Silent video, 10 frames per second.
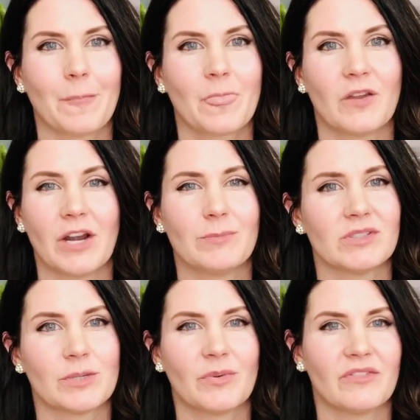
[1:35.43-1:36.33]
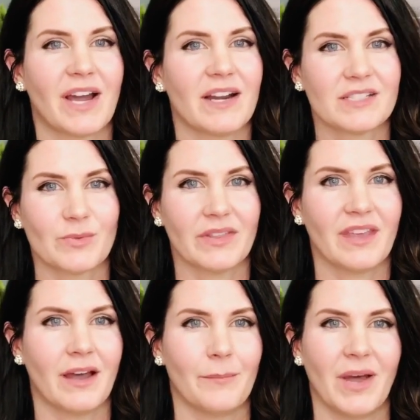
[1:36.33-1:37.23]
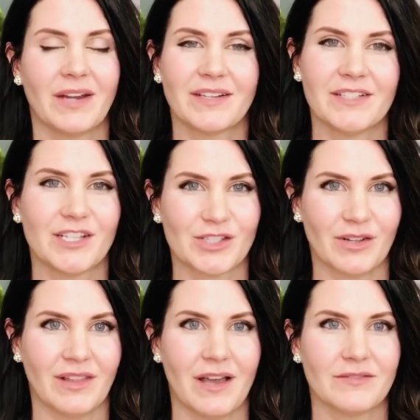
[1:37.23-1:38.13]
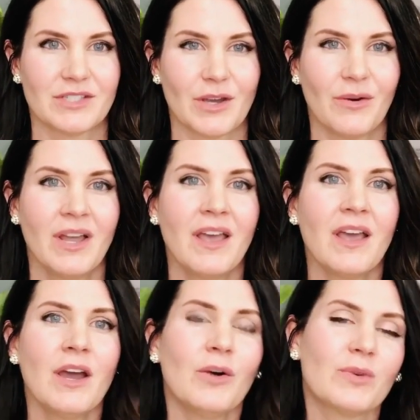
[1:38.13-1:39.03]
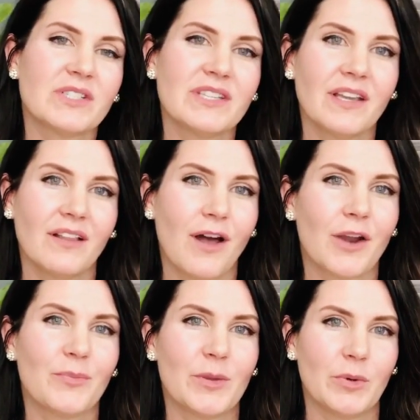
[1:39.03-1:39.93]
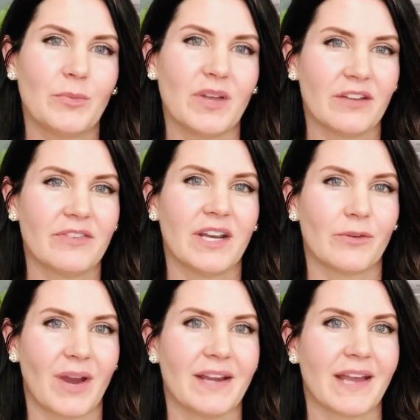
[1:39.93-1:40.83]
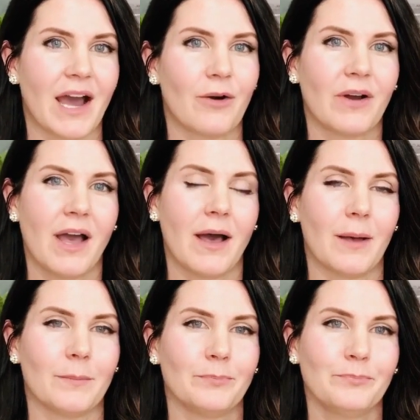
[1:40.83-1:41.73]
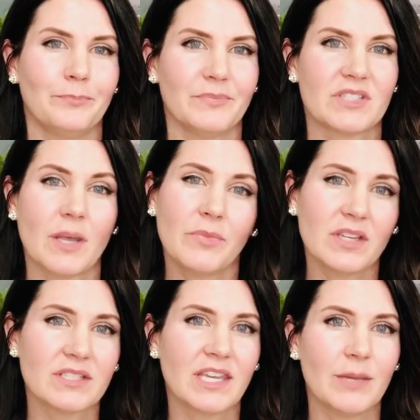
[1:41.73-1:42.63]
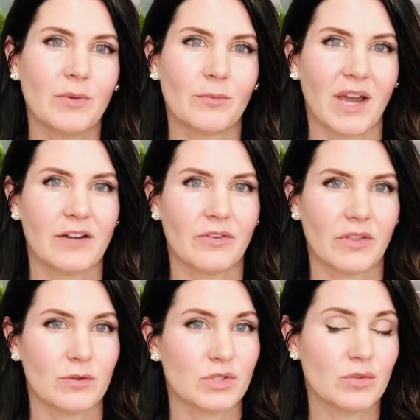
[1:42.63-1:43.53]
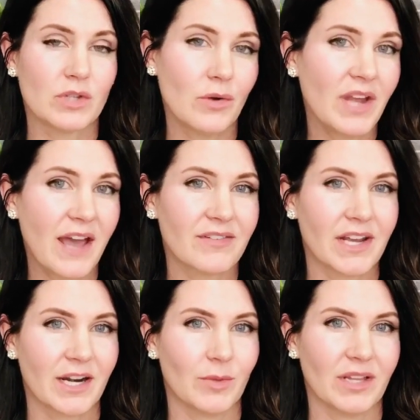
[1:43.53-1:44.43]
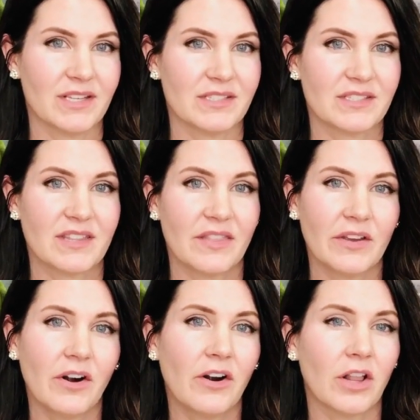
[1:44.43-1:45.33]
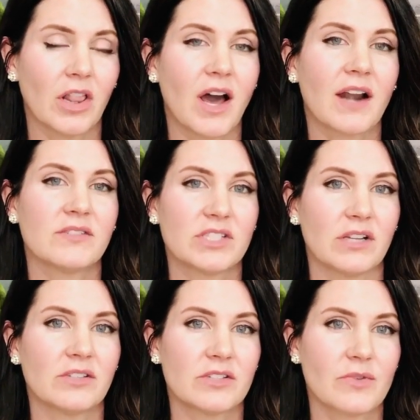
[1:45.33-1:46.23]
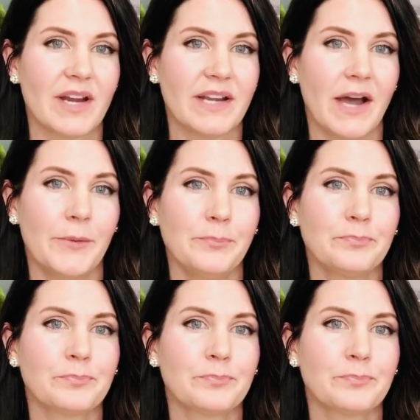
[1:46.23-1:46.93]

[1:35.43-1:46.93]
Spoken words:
They're able to provide us with unconditional love. So we're seeing a lot of people benefiting right now. Something to keep in mind for those who don't have an animal is that there are a lot of shelters right now